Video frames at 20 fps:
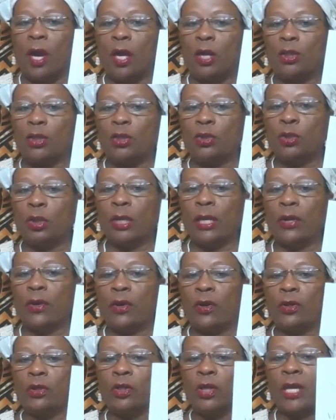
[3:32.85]
to
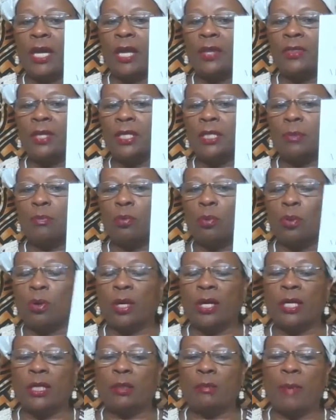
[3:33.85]
learn, to get this book.
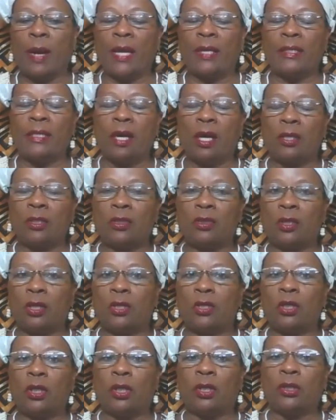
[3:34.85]
It's by Dr.
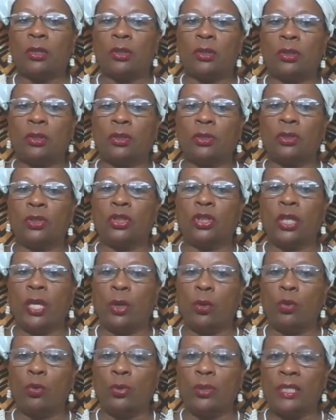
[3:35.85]

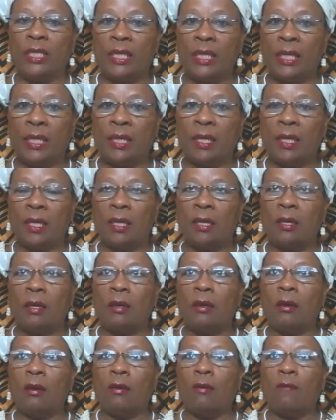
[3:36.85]
Jeheudi,
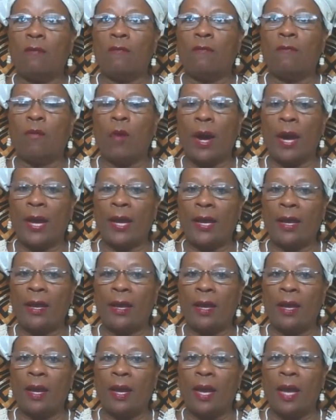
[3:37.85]
Vuai.
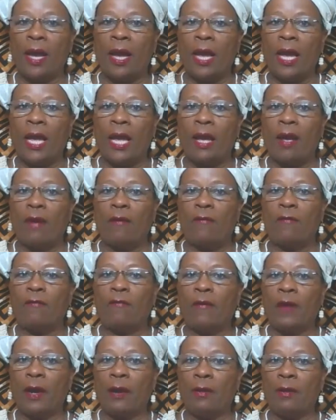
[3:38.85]

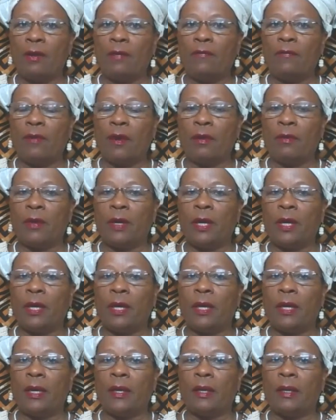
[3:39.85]
Very,
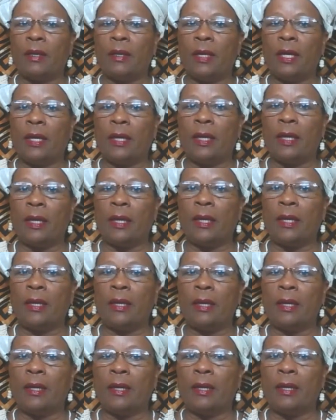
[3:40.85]
very
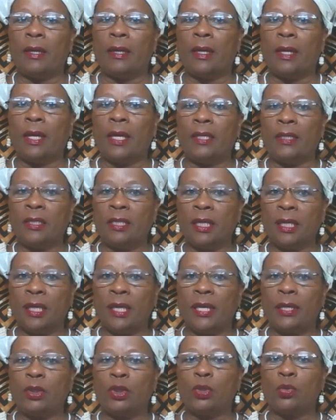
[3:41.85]

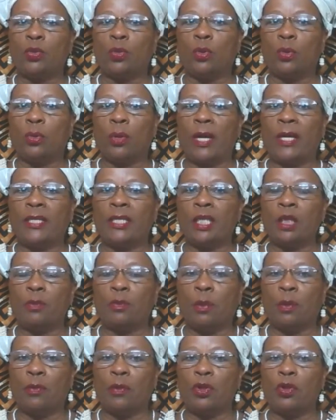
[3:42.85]
intellectual and
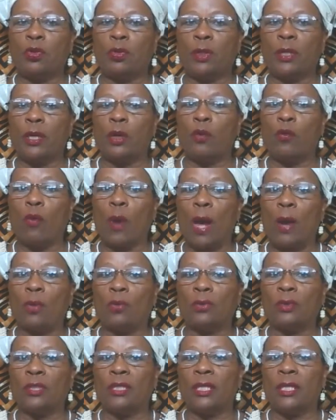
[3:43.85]
spiritually
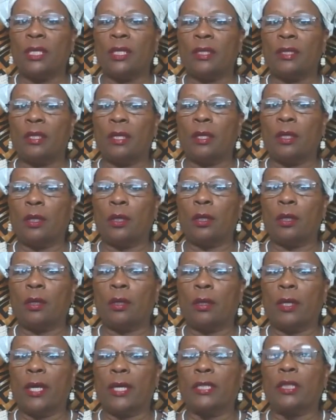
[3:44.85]
grounded
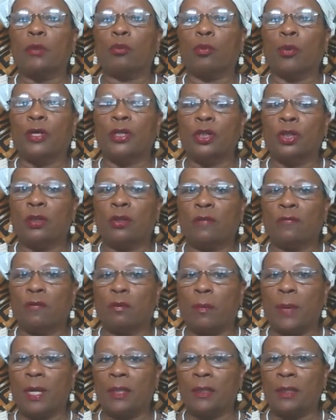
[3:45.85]
expression of
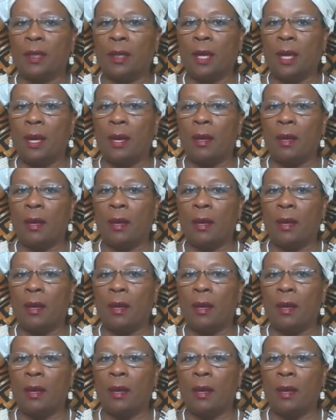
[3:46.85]
Obatala,